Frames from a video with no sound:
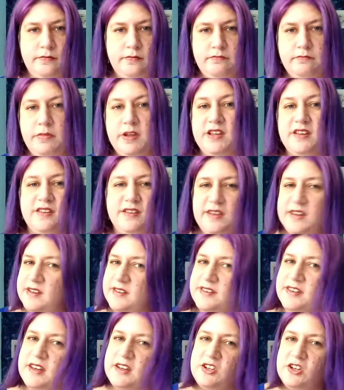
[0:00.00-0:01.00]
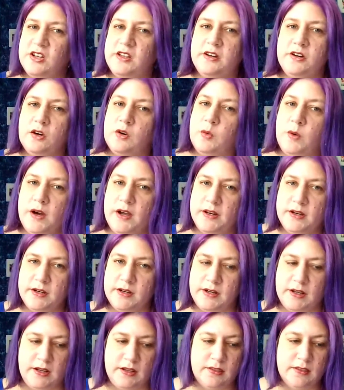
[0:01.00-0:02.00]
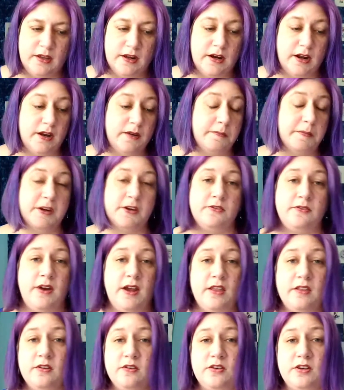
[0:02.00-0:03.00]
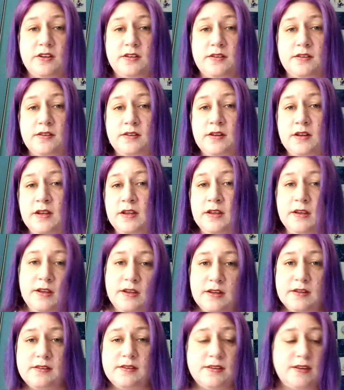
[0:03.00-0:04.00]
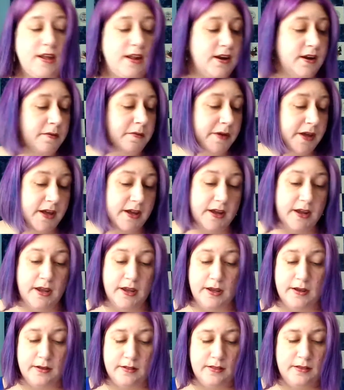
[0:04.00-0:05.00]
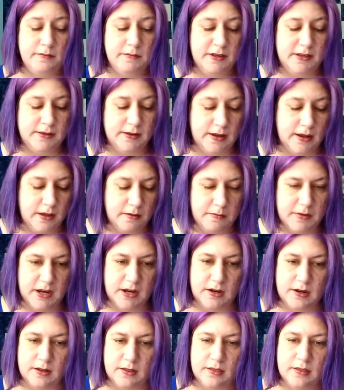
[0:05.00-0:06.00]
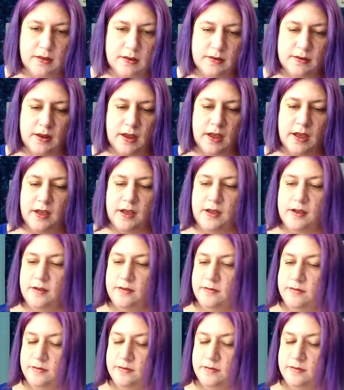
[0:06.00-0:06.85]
but in such a little quantity that I'd much rather just, instead of buying, let me see, how many did this have?